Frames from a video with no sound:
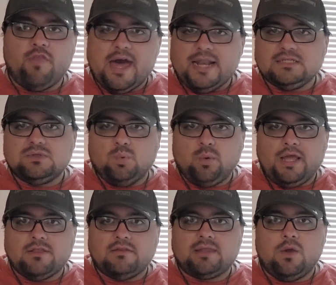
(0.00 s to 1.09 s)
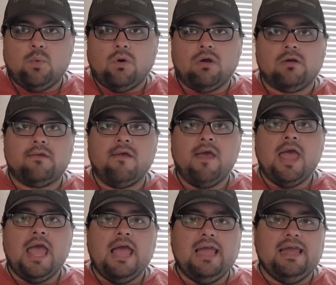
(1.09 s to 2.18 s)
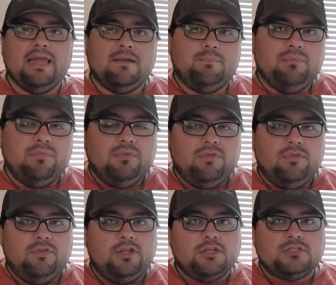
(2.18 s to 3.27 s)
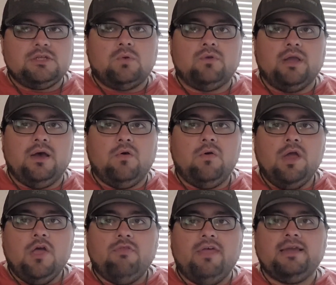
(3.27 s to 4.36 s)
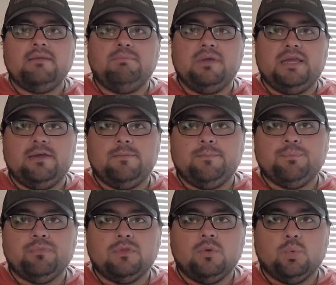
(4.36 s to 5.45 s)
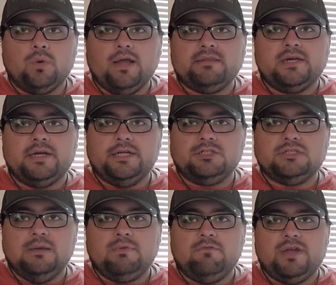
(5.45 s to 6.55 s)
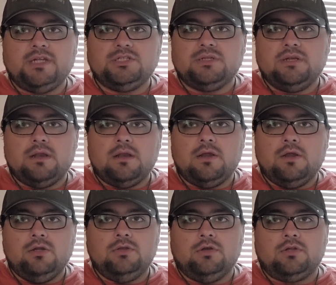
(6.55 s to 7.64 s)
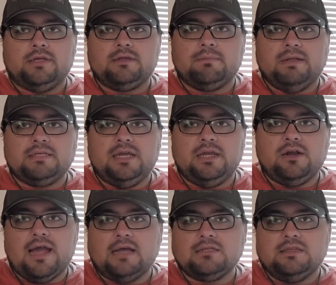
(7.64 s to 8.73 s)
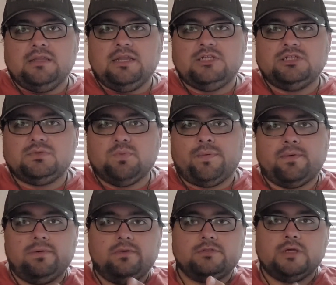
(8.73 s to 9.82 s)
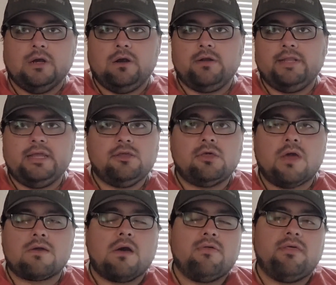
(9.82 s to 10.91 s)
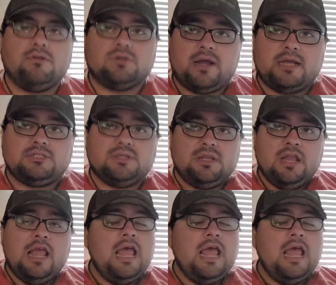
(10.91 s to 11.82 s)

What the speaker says: That is the way that they work, and you just don't know. They could be right there in your subdivision, look like they're about to hit your house, and then they just turn and they go the other direction.